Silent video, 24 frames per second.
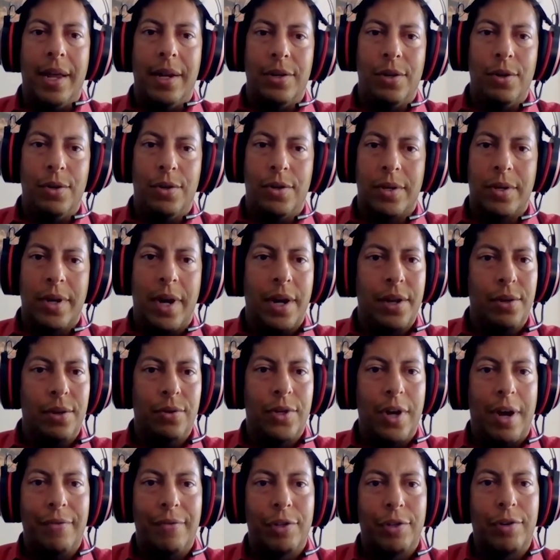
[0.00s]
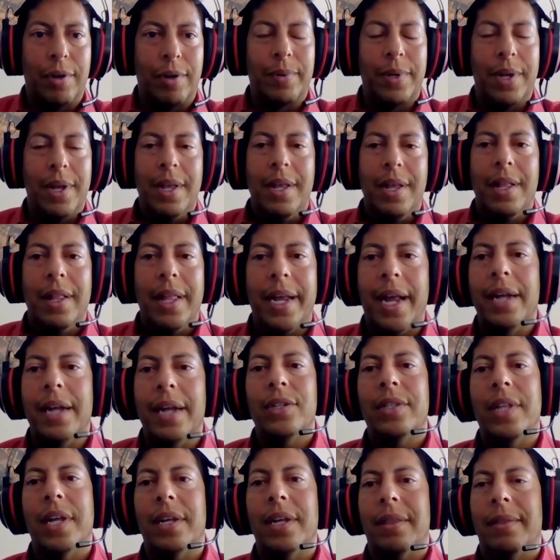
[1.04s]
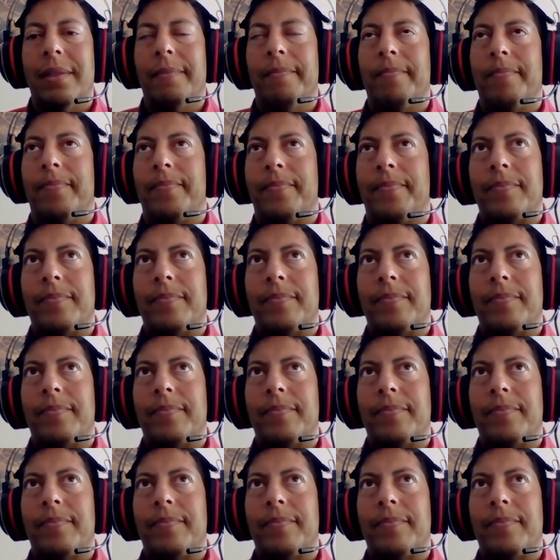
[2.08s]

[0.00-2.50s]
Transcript: and you should not use JavaScript. I just think,